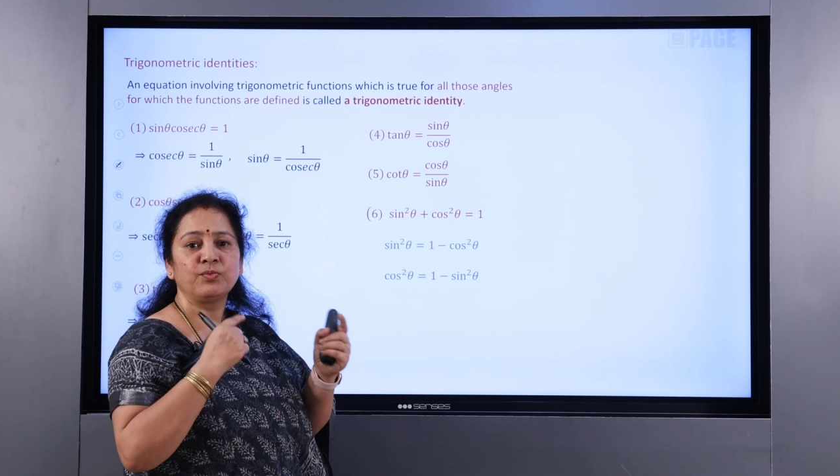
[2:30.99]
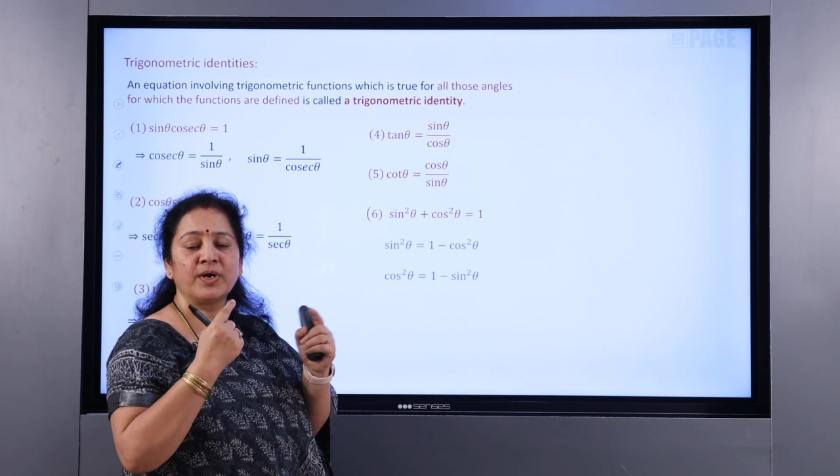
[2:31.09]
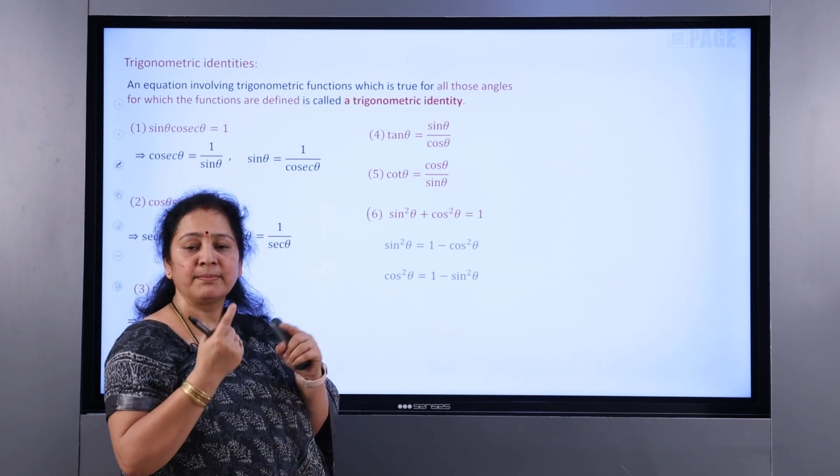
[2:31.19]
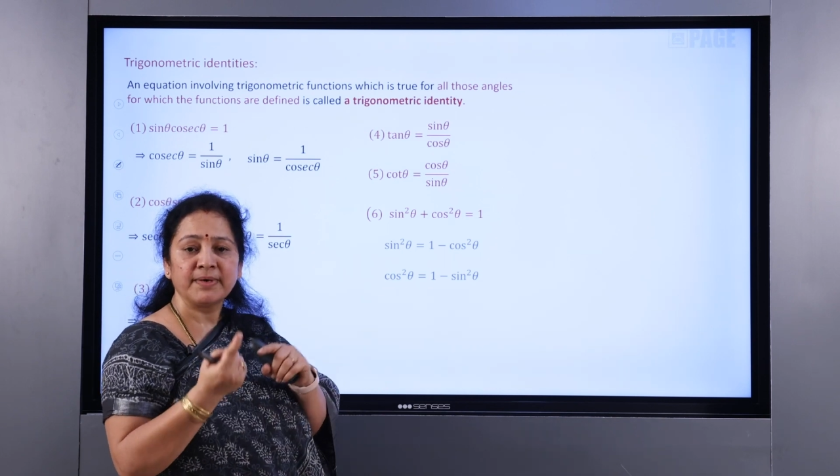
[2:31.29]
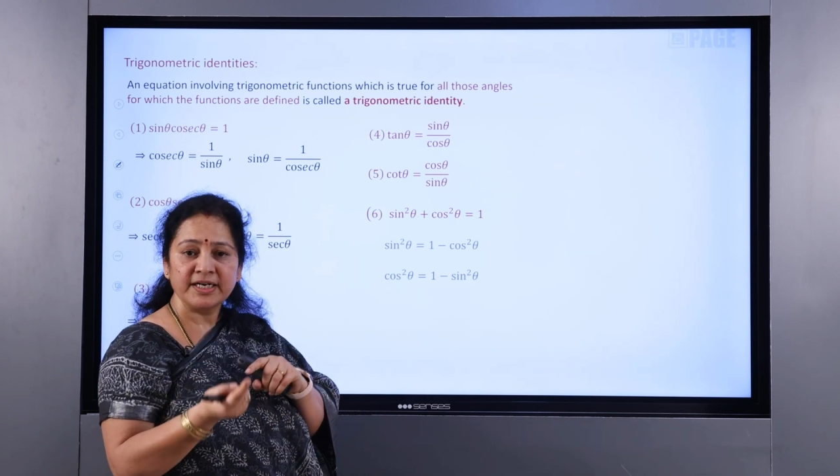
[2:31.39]

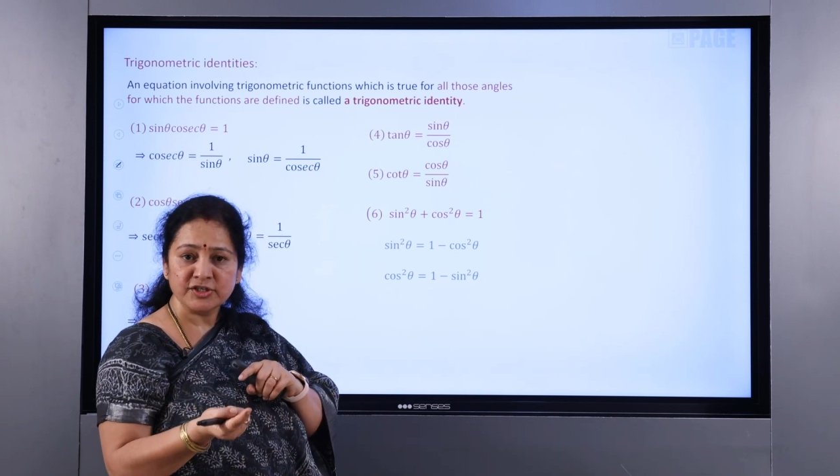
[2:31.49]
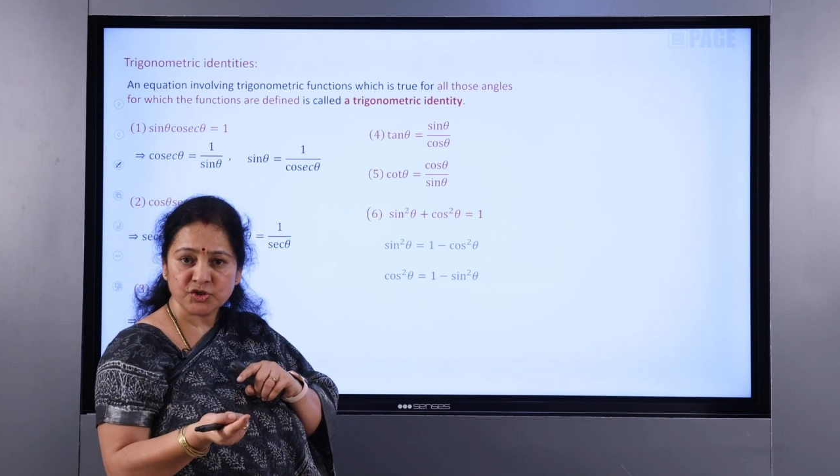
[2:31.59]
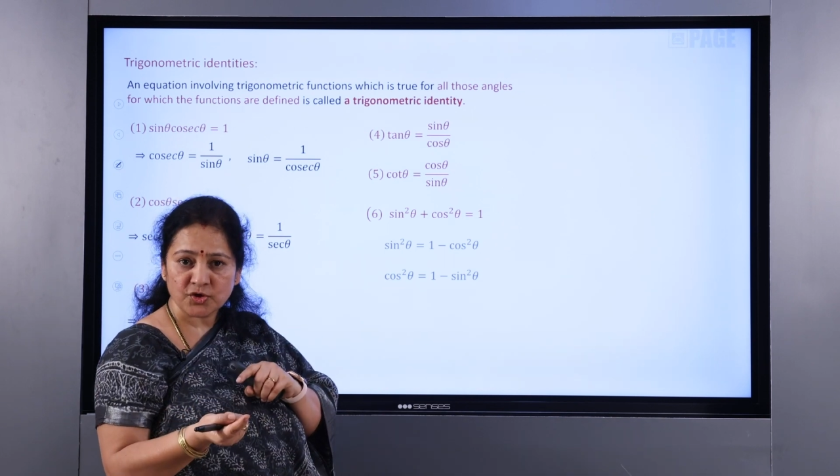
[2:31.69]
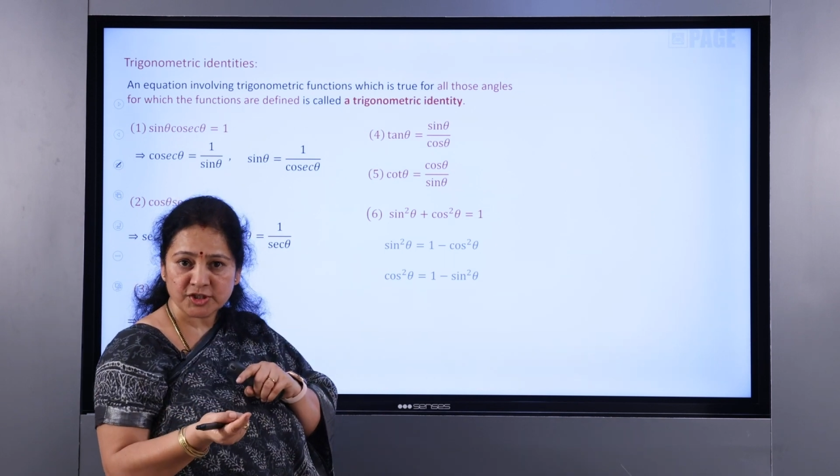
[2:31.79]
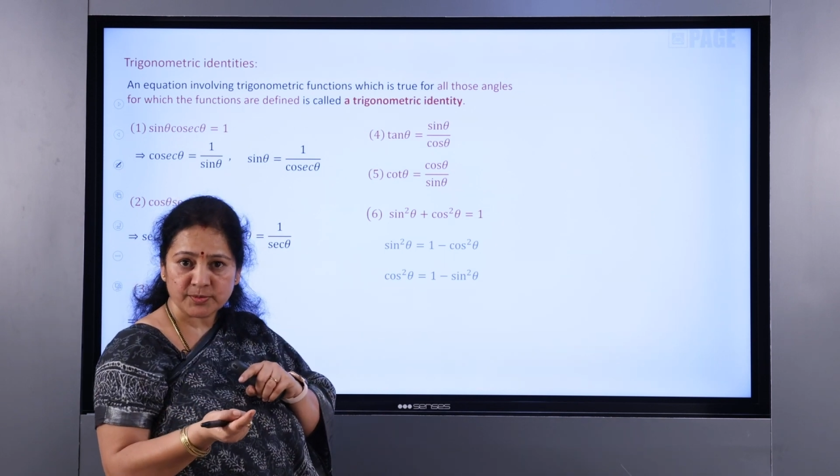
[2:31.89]
1 minus
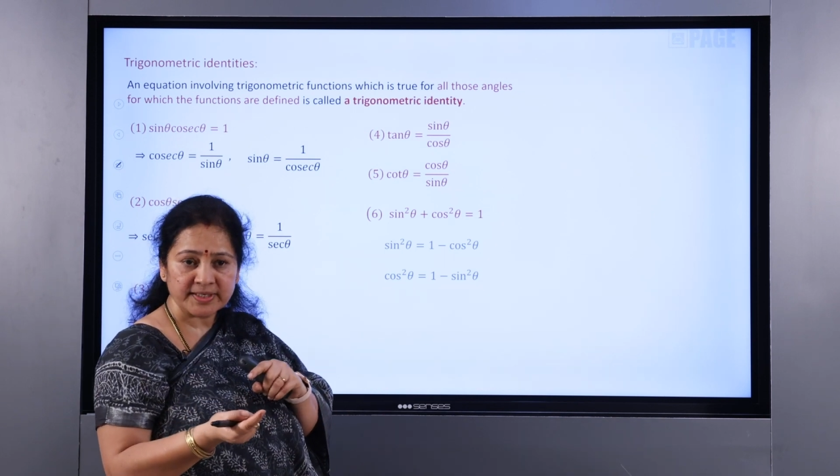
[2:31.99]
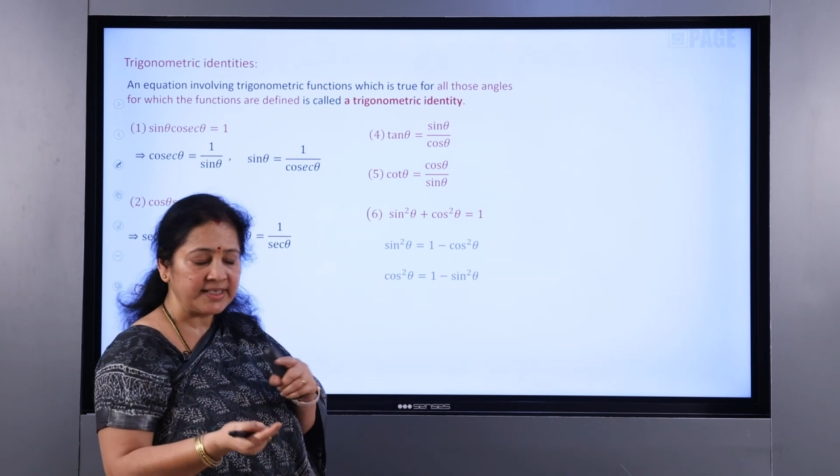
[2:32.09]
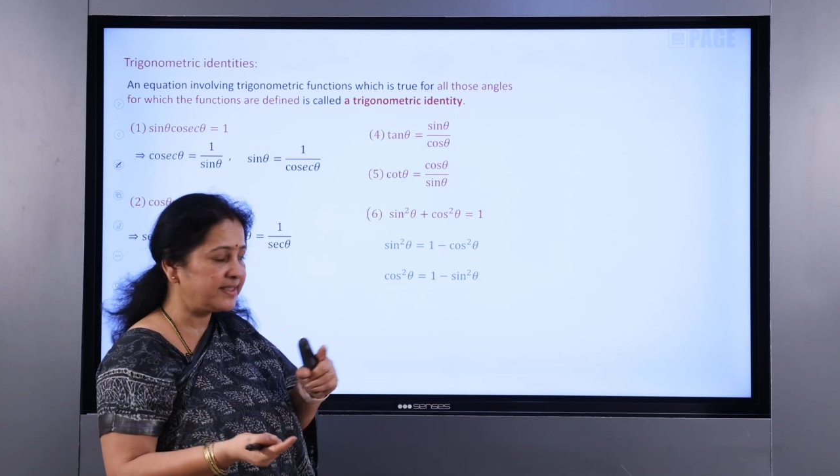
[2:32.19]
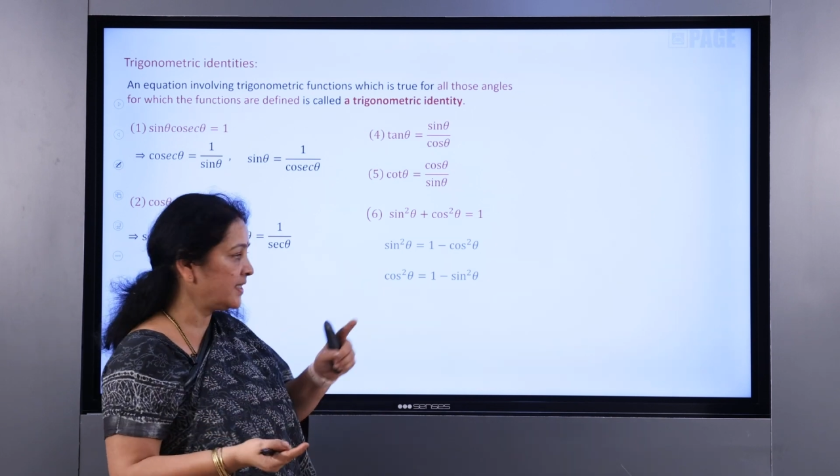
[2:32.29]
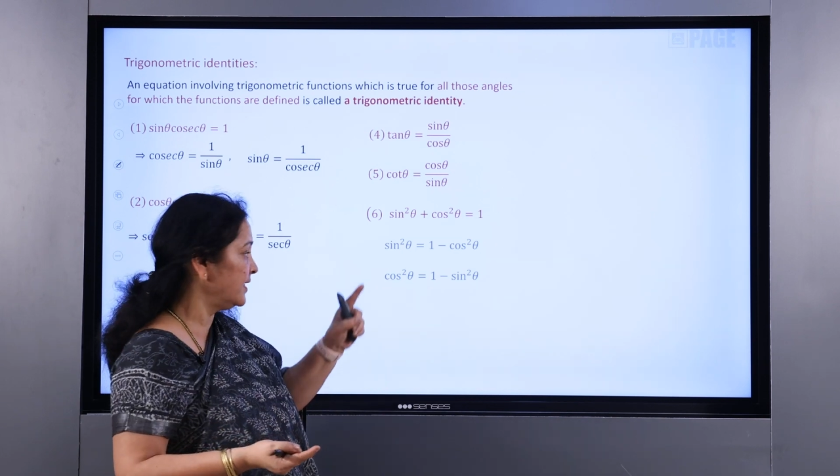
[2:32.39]
cos square
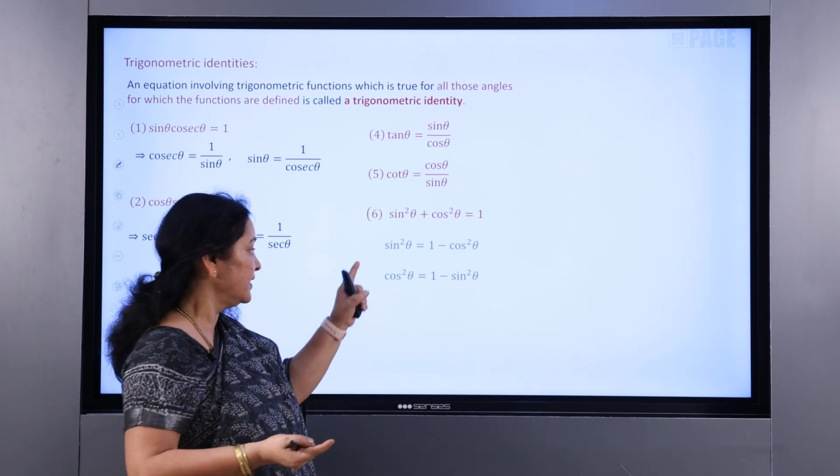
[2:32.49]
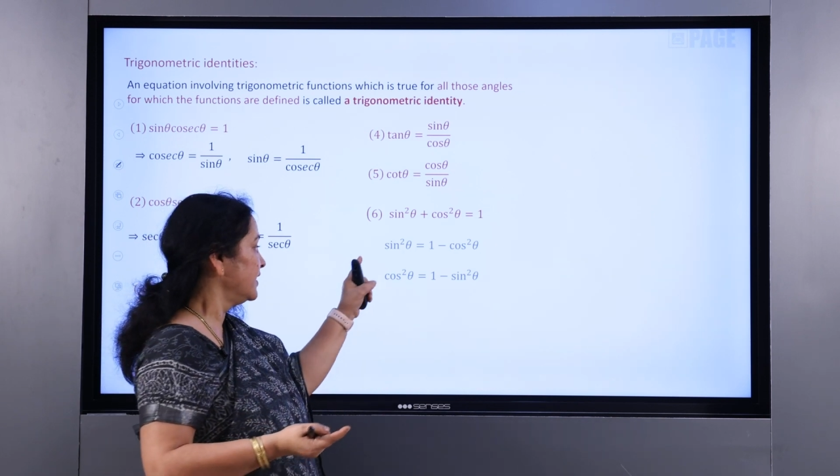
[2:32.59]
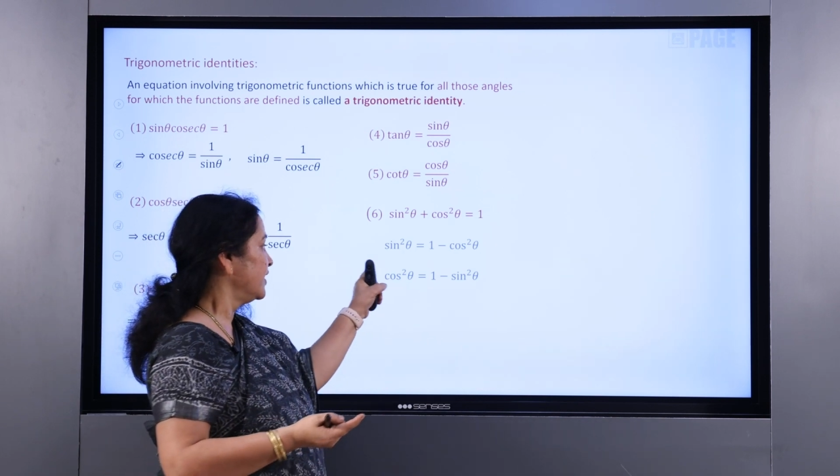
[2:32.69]
theta,